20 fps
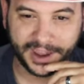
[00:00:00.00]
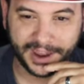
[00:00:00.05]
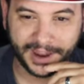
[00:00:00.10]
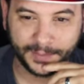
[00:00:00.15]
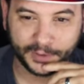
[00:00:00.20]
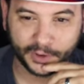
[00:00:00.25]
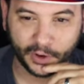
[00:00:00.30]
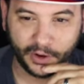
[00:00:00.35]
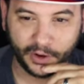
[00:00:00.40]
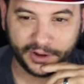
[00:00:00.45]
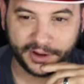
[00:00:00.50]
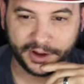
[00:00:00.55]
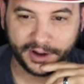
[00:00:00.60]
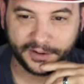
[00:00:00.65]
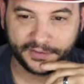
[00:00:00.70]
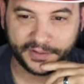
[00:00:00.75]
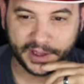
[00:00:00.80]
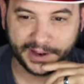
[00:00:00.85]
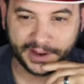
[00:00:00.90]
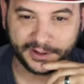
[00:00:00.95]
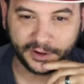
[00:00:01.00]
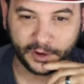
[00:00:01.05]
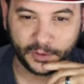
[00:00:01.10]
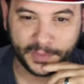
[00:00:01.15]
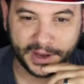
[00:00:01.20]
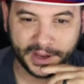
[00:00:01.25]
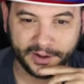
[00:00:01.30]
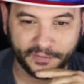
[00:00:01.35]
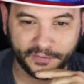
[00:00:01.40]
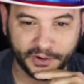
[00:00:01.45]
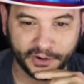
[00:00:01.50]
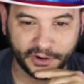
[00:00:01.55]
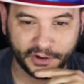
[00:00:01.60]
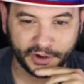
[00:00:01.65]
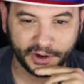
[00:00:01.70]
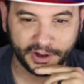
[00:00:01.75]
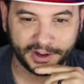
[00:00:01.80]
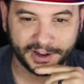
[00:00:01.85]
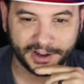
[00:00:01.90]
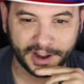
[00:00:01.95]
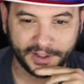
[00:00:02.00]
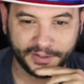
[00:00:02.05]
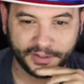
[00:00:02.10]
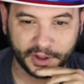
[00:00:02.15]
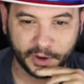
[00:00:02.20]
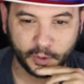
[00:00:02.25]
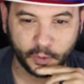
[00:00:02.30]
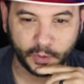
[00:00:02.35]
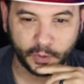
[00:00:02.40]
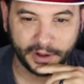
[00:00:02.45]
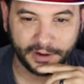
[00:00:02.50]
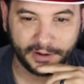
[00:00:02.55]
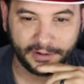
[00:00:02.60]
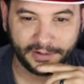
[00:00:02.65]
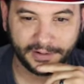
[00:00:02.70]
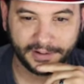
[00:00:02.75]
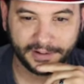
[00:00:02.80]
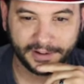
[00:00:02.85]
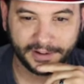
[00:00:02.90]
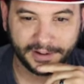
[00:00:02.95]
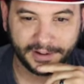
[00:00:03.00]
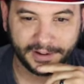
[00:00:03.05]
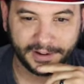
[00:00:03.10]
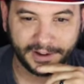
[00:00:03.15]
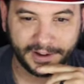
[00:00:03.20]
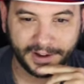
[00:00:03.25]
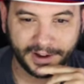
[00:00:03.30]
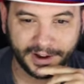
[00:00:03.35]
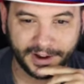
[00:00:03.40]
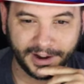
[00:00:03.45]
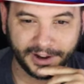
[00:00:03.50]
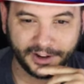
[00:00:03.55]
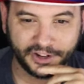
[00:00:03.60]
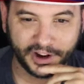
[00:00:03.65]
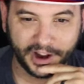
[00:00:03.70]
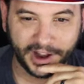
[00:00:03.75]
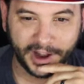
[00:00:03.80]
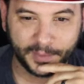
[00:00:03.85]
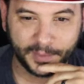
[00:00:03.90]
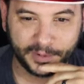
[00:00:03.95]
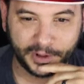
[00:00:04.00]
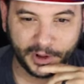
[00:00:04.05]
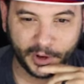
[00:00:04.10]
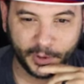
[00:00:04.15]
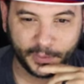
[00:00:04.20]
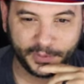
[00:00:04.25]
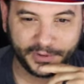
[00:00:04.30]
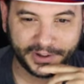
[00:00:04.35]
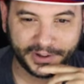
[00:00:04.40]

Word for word: games all year. If that don't make you feel good, nothing will. Uh, John Blom